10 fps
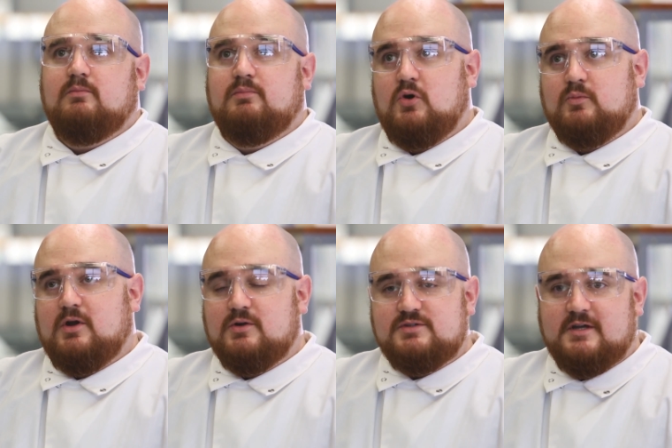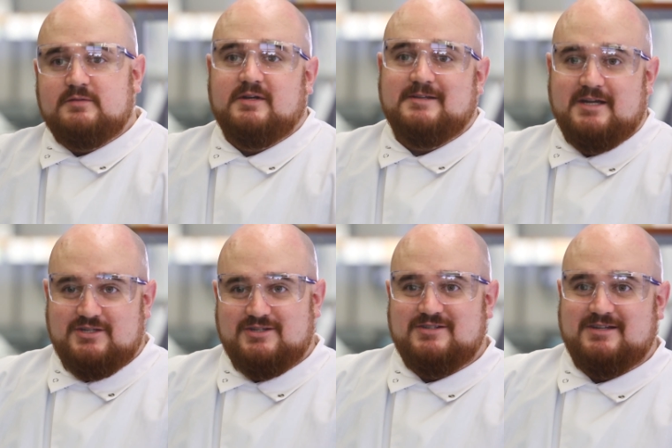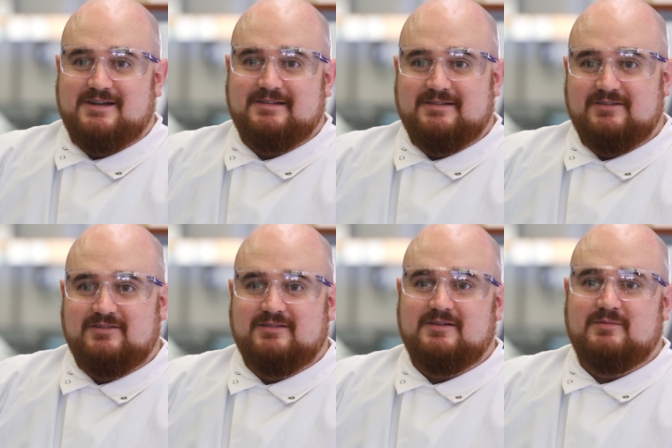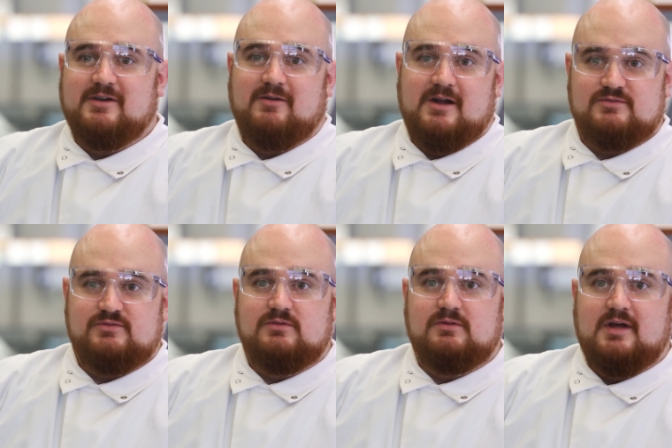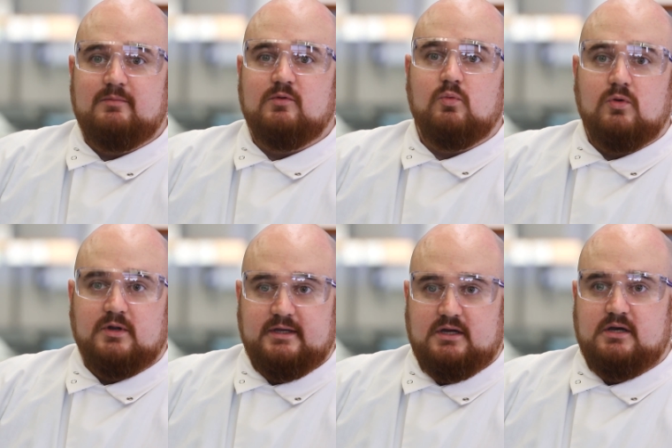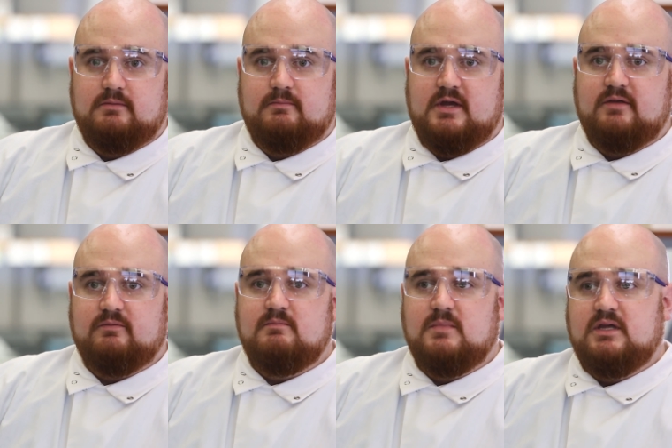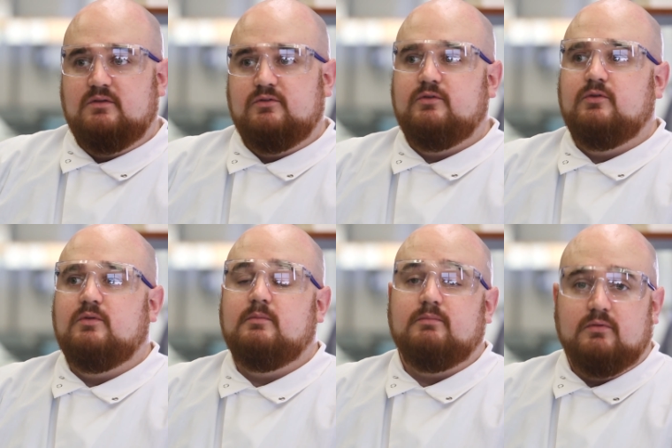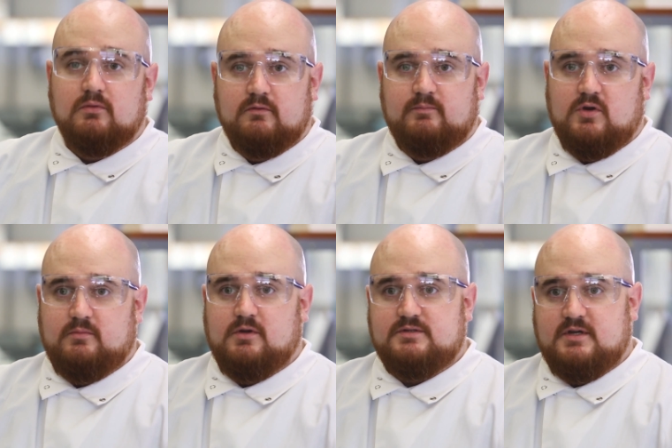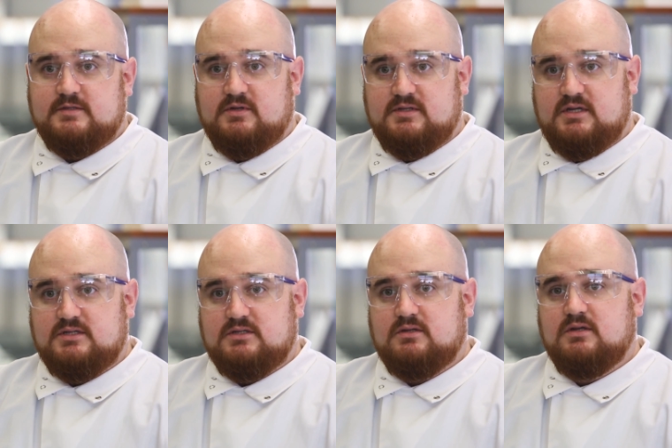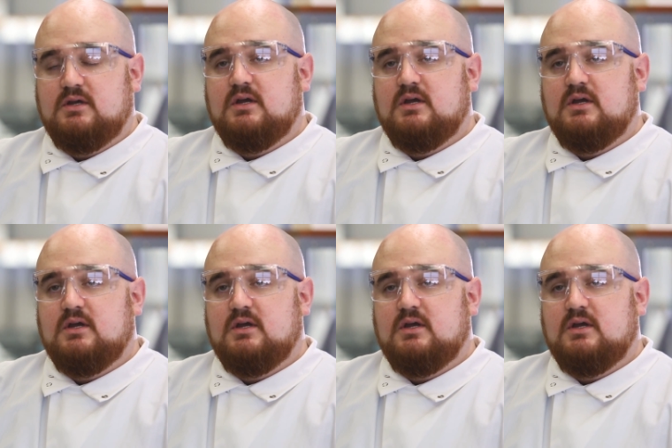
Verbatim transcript: bone marrow transplantation scientists in my graduate school lab were working on as means to improve bone marrow transplantation,